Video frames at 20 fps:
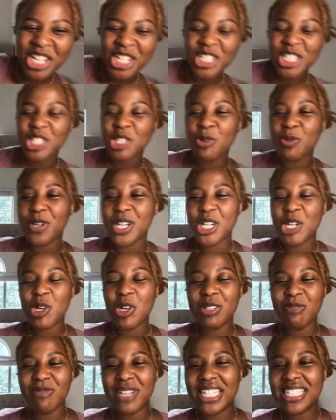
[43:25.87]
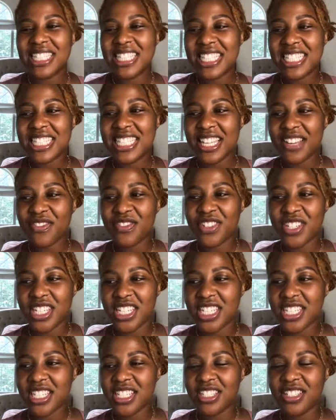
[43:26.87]
So we're going by this
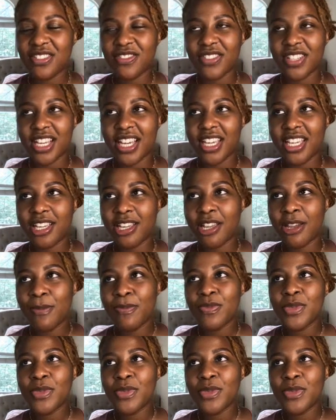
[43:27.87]
definition of like